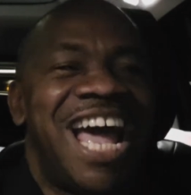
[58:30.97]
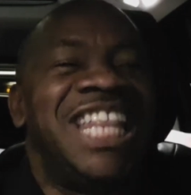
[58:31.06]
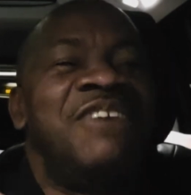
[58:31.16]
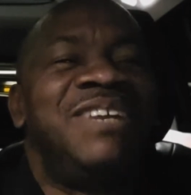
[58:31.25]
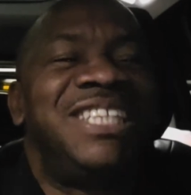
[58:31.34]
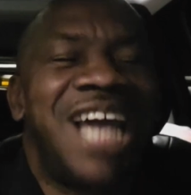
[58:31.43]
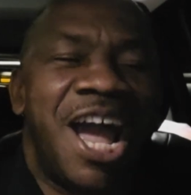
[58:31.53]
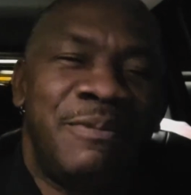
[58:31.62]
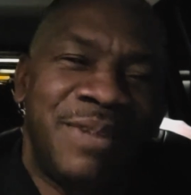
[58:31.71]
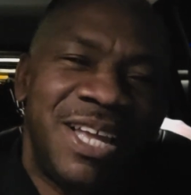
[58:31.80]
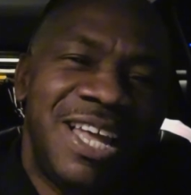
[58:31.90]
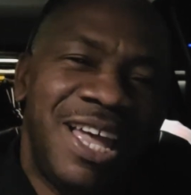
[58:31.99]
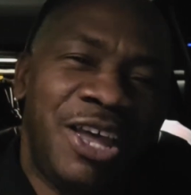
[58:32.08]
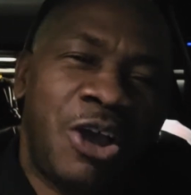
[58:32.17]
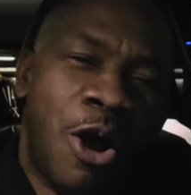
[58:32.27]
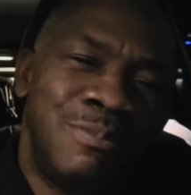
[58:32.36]
And every time
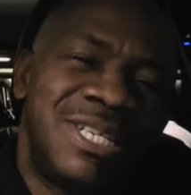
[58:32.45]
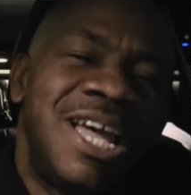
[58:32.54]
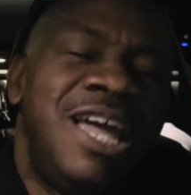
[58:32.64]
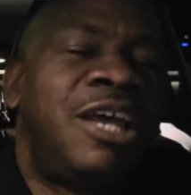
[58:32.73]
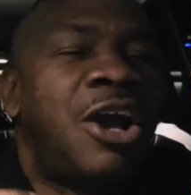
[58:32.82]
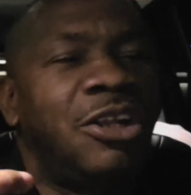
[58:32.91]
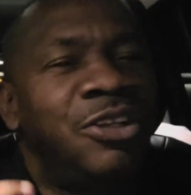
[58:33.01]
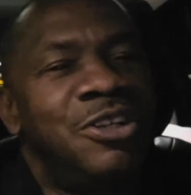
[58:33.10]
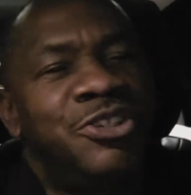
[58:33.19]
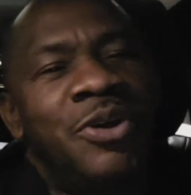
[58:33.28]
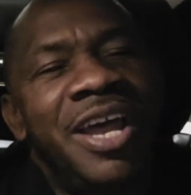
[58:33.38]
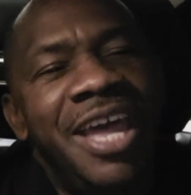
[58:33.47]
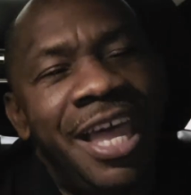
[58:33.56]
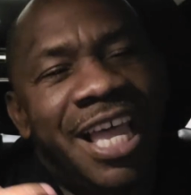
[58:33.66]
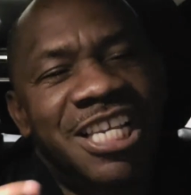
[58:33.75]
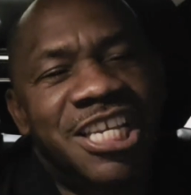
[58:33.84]
he comes, he cuddles you,
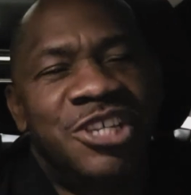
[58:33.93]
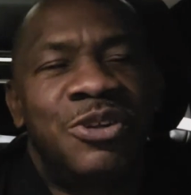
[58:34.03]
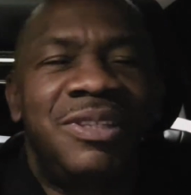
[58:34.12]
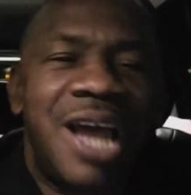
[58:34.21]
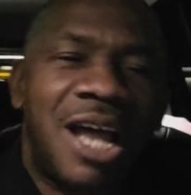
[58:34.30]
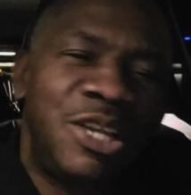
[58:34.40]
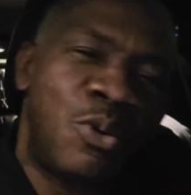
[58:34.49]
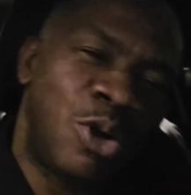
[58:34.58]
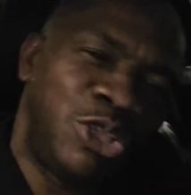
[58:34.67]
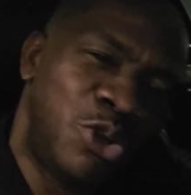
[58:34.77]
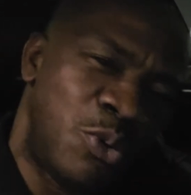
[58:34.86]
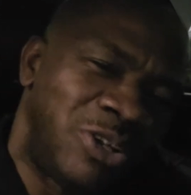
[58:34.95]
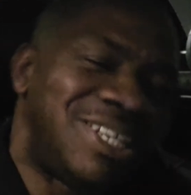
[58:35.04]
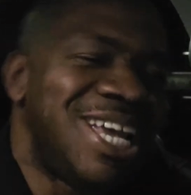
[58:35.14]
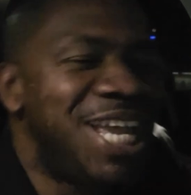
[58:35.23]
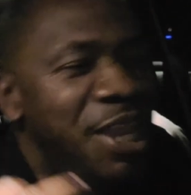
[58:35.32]
he kisses you, darling, what do you want?